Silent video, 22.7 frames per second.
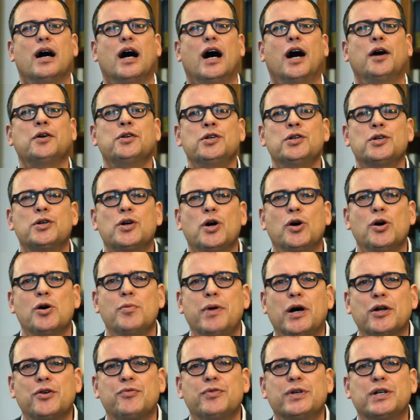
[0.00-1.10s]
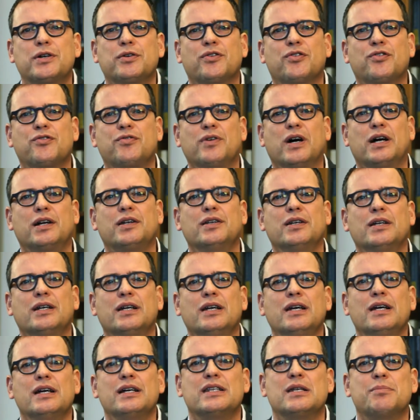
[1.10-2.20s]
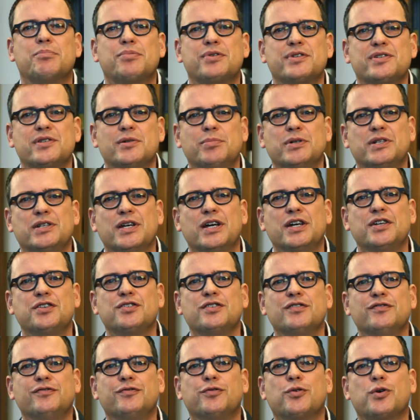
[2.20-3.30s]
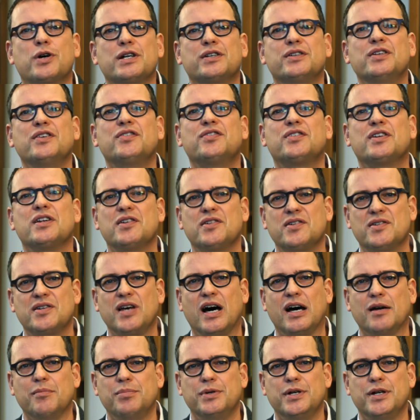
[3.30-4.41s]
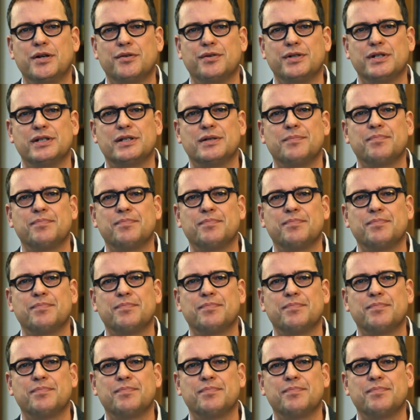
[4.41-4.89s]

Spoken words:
How do you go about reconstructing the precipitation for a distant time period?